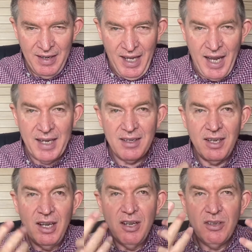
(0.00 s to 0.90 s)
and
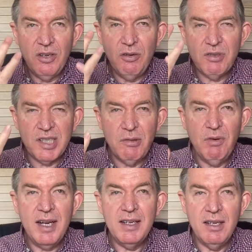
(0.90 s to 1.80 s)
to
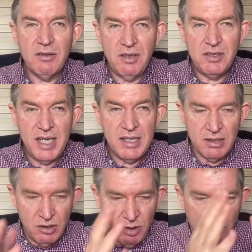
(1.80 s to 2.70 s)
surrender to Jesus,
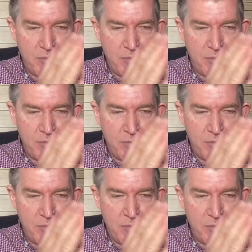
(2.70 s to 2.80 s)
to be